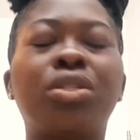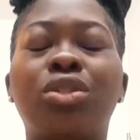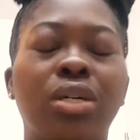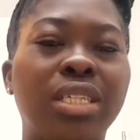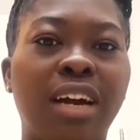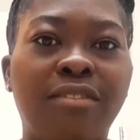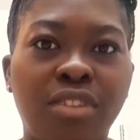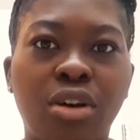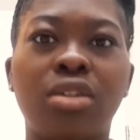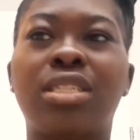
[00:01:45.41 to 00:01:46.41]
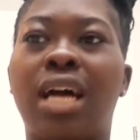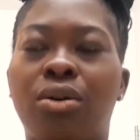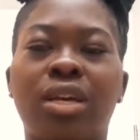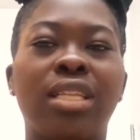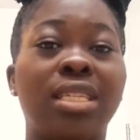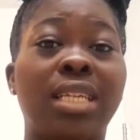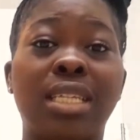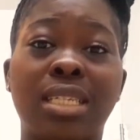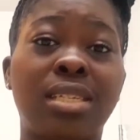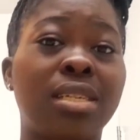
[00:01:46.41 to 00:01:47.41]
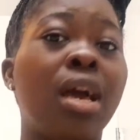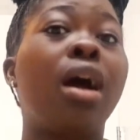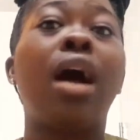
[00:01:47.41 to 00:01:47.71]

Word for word: it on their vlogs that okay this and this